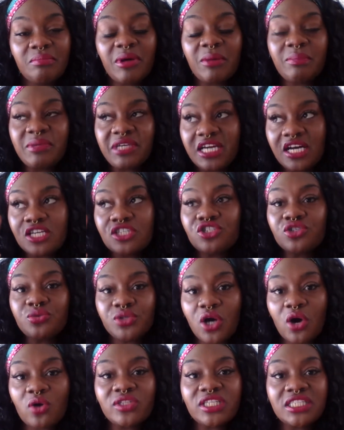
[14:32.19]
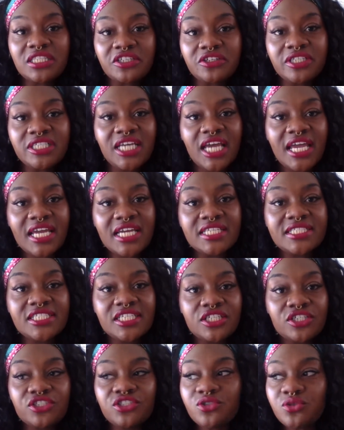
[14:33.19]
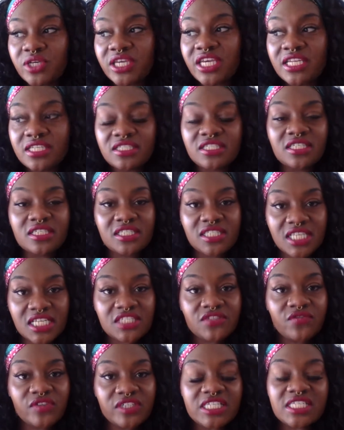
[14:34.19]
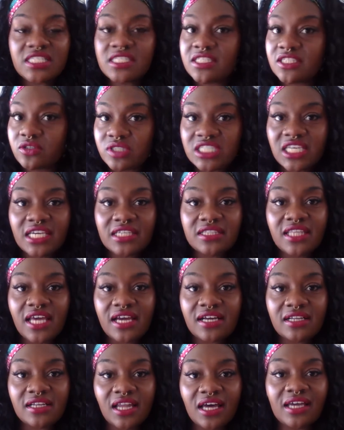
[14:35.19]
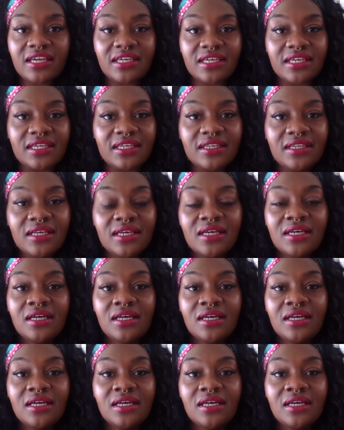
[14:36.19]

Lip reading: but because you know that they're an agent, you can successfully still take that client.